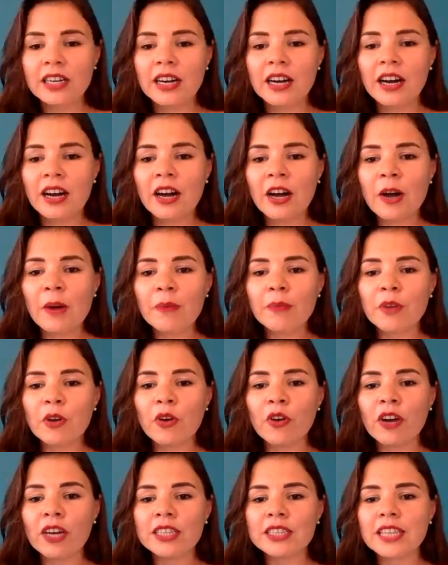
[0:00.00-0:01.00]
All
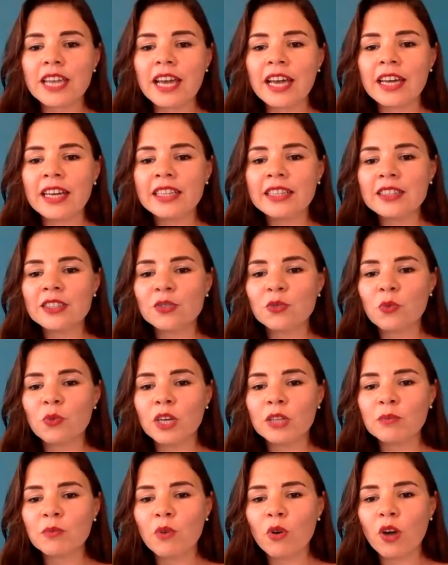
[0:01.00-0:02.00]
right, and
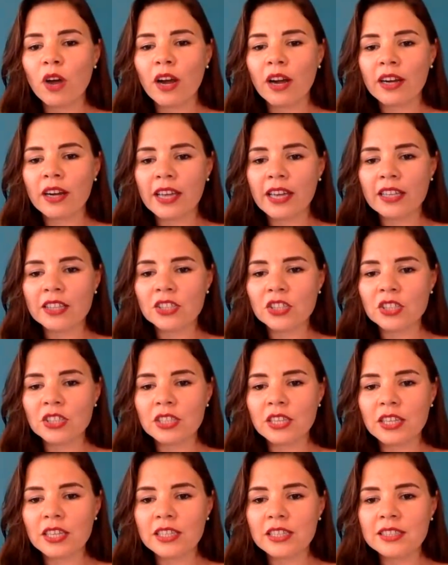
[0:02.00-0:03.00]
one more
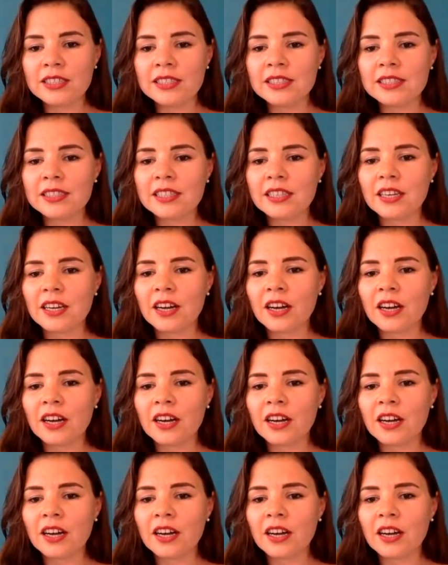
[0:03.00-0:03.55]
archangel is